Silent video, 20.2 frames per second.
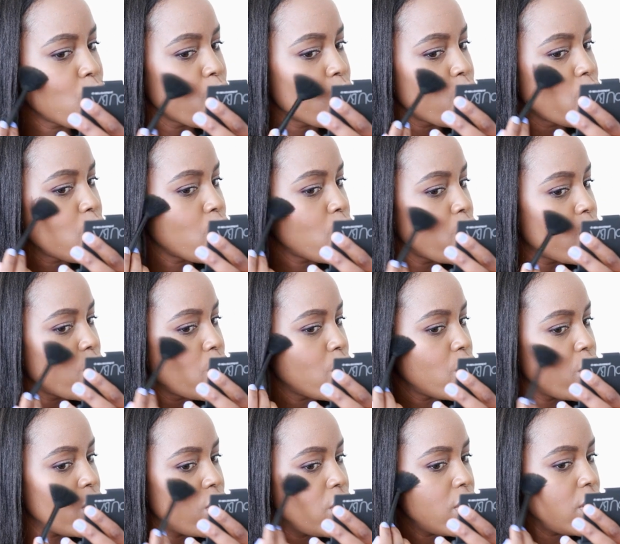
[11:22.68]

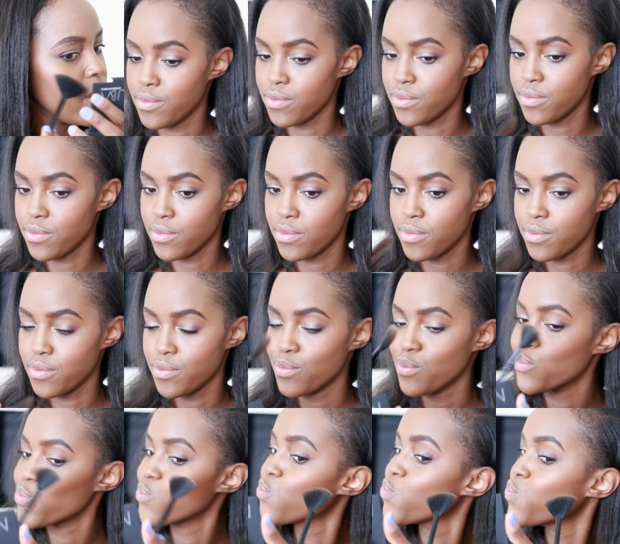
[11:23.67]

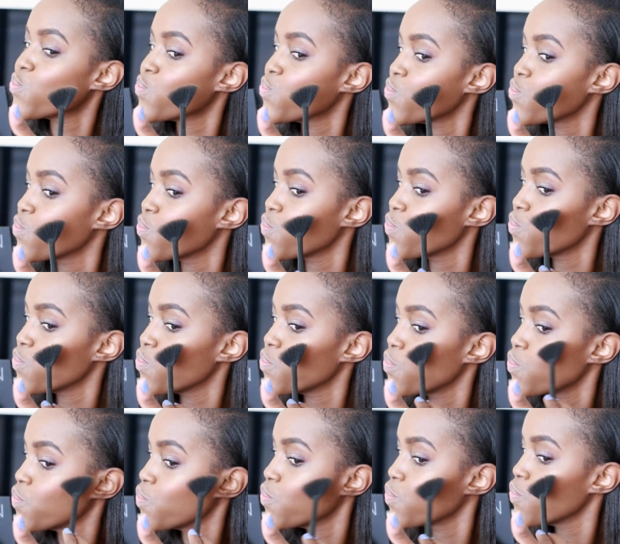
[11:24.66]

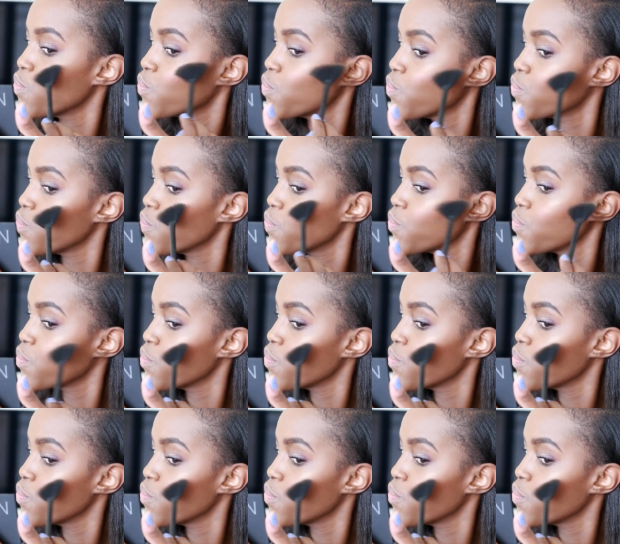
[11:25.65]
Nobody speaks.